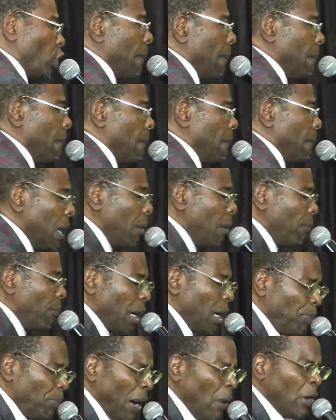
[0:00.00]
by
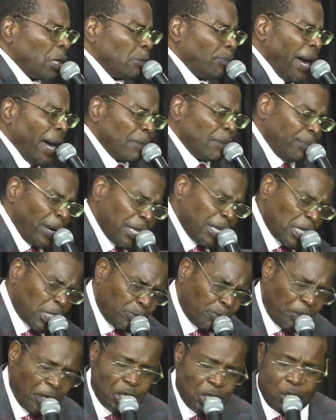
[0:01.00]
powered by, by the
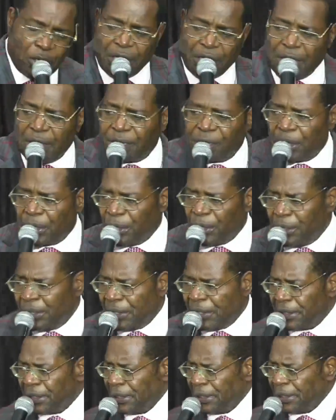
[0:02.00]
Spirit of the living
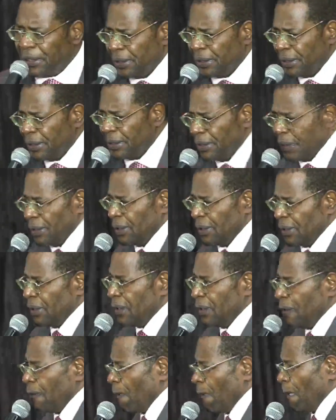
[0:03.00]
God.
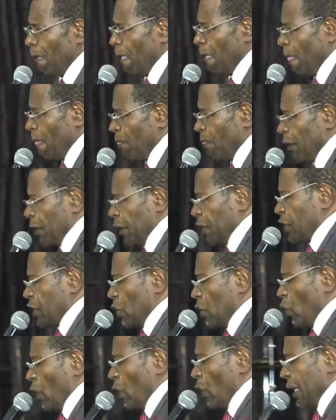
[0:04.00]
The reason we are